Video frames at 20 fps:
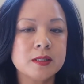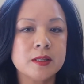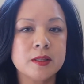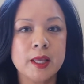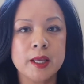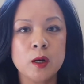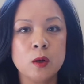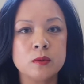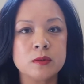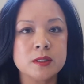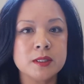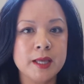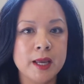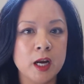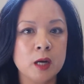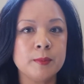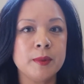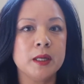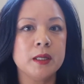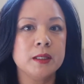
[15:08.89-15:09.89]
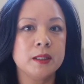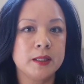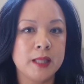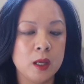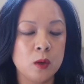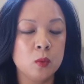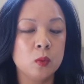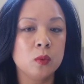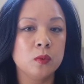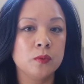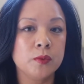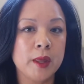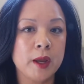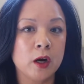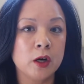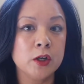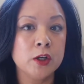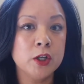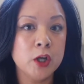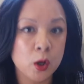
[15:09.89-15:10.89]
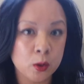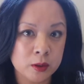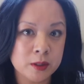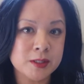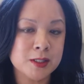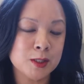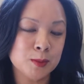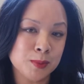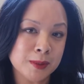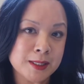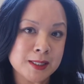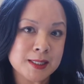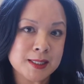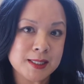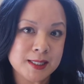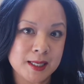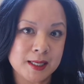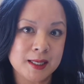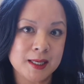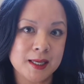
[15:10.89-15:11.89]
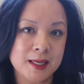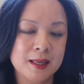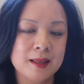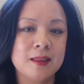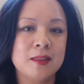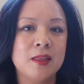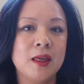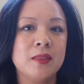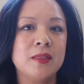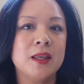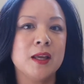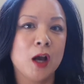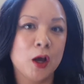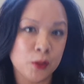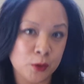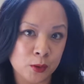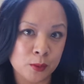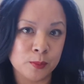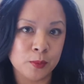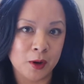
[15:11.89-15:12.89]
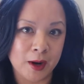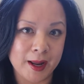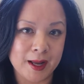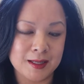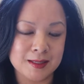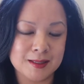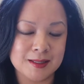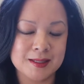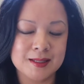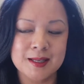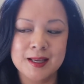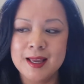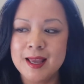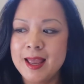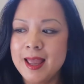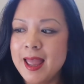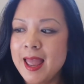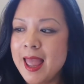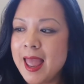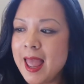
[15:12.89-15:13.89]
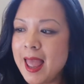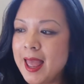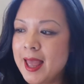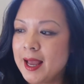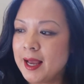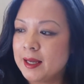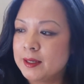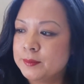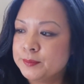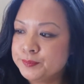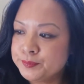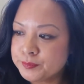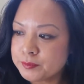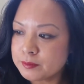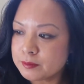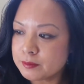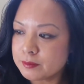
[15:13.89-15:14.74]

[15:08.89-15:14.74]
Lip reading: they don't tear, but they are noticeably sticky than the other brands. And